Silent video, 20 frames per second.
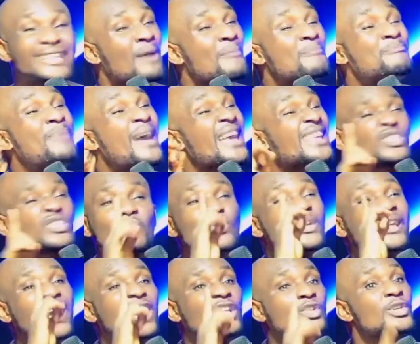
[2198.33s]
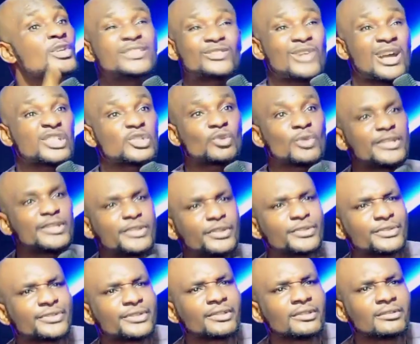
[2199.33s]
The best we can do is to ask
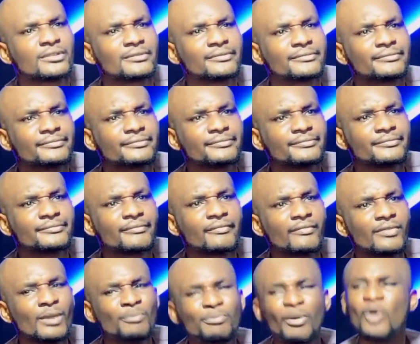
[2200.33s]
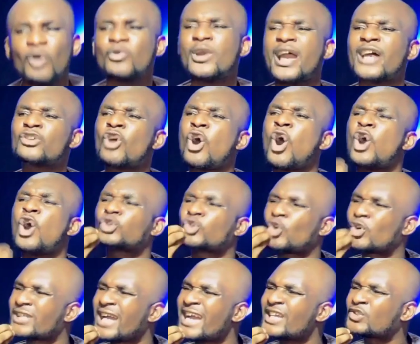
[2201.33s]
questions. But we are not
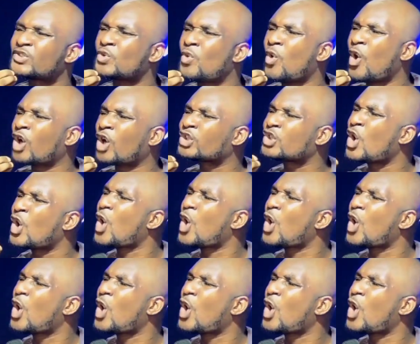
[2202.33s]
authorized to what?